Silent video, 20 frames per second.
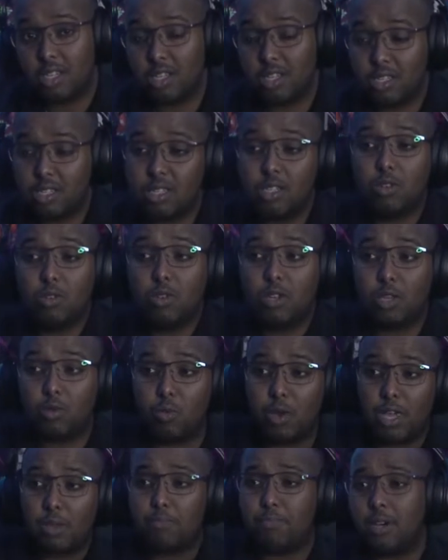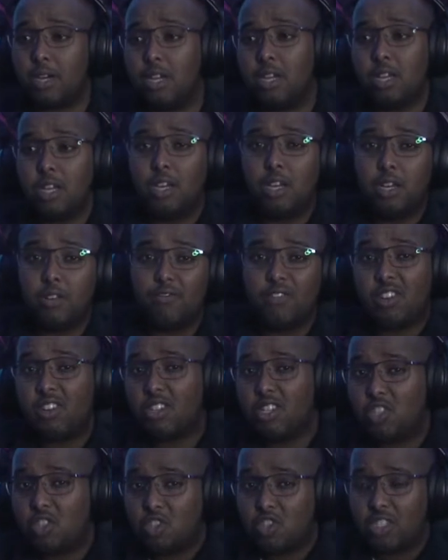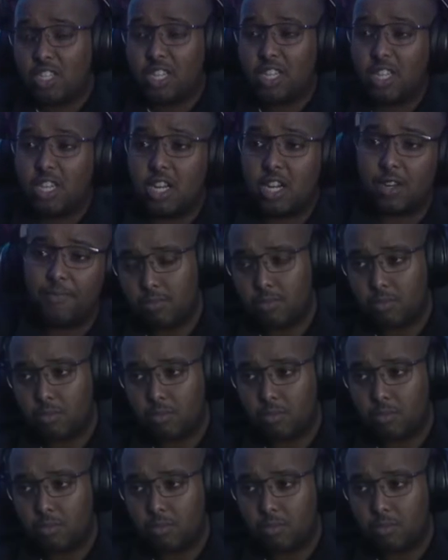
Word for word: is the only way, but very interesting there.